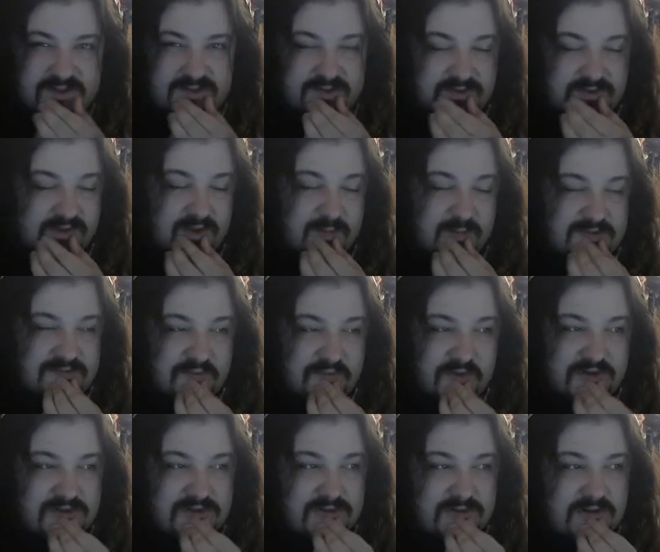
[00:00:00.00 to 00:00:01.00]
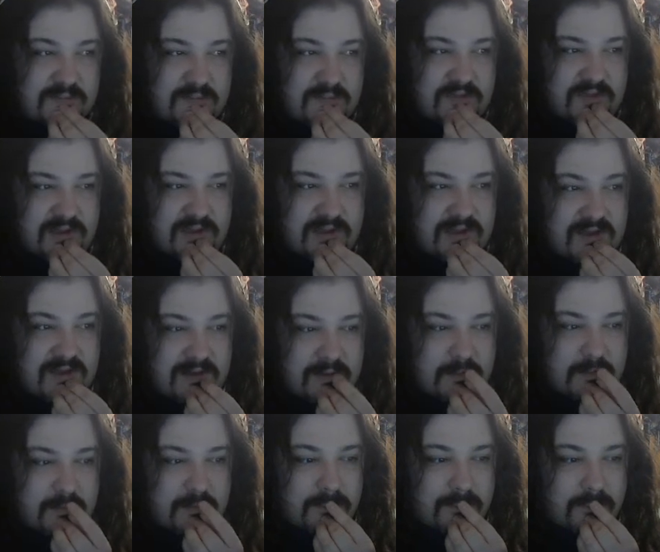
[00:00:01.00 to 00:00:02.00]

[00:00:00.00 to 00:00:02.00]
to Little Misfortune, I'm thinking